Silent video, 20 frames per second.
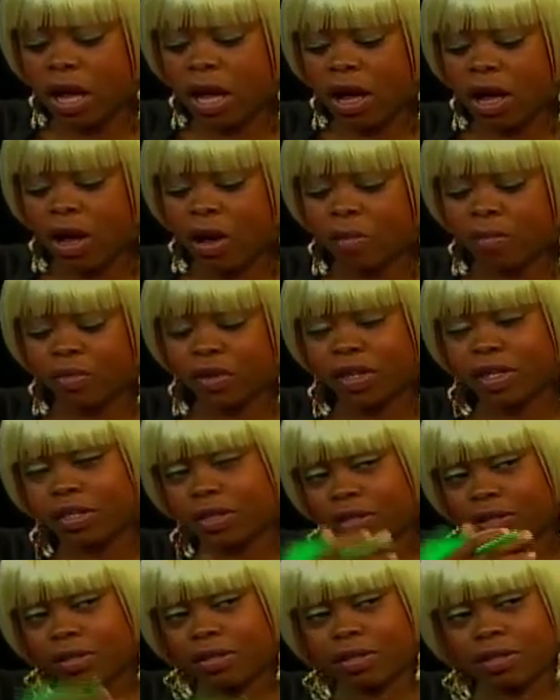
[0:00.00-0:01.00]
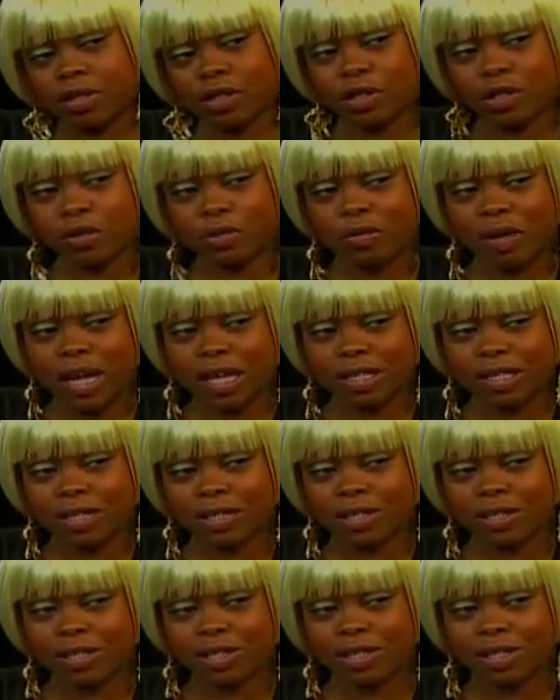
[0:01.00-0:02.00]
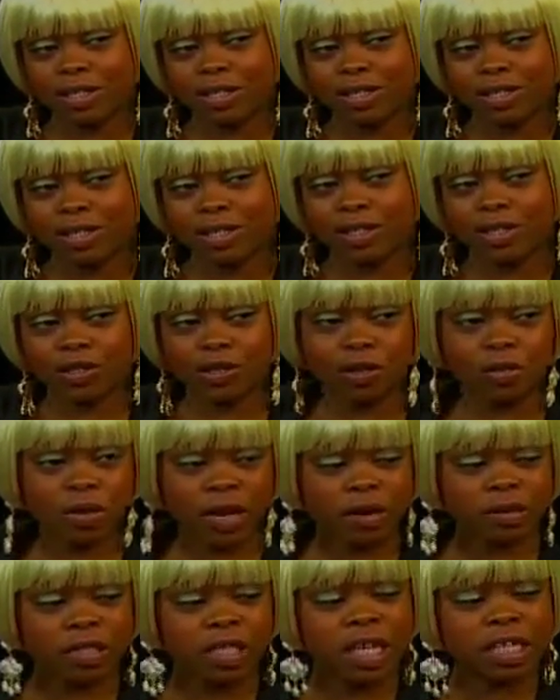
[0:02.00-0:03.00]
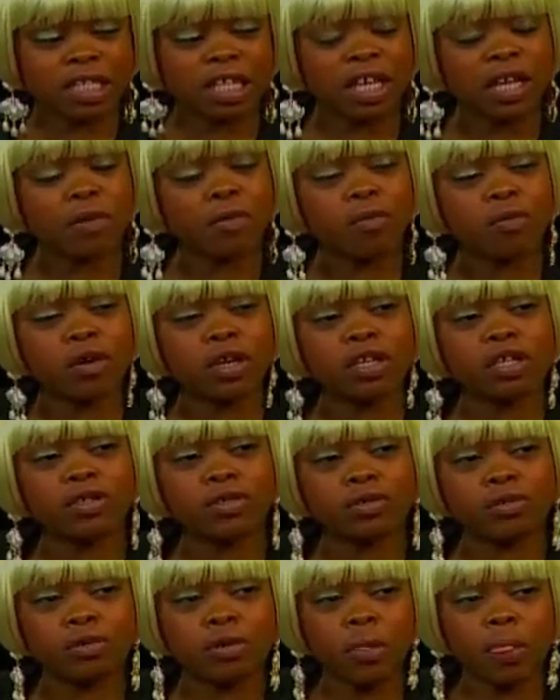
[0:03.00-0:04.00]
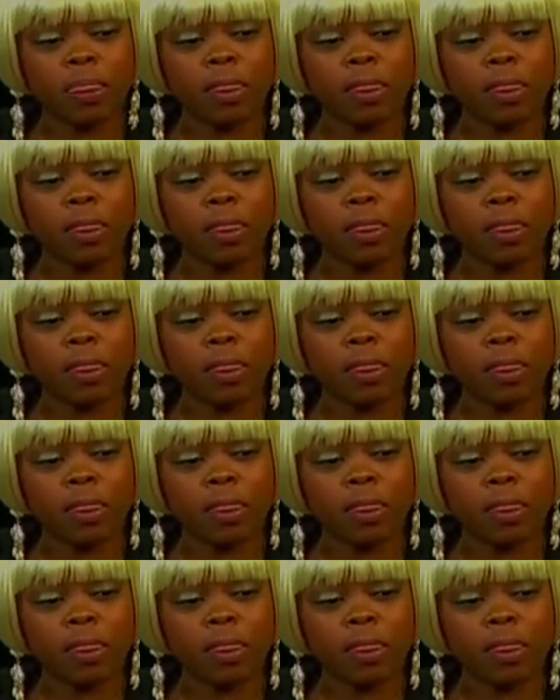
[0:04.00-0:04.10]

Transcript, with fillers: Um, but you know, back to you know, what I was asking him, what do you,